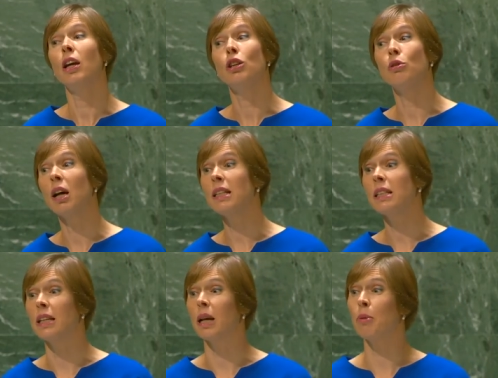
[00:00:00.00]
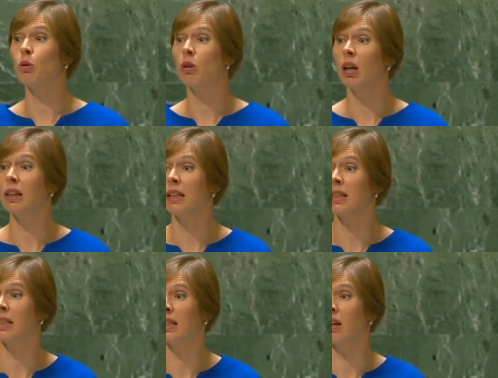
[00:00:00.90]
uniting about
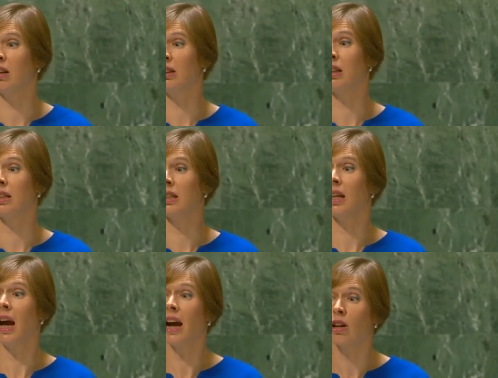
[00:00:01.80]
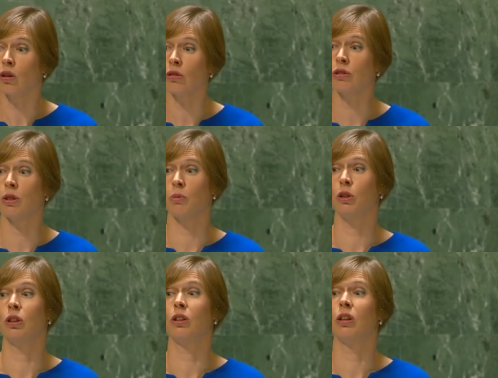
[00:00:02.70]
160 countries across the
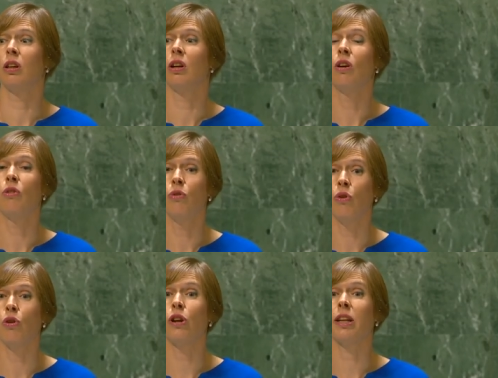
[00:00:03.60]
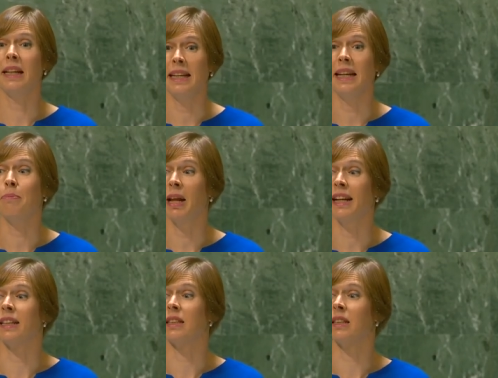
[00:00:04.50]
world for a cleaner planet.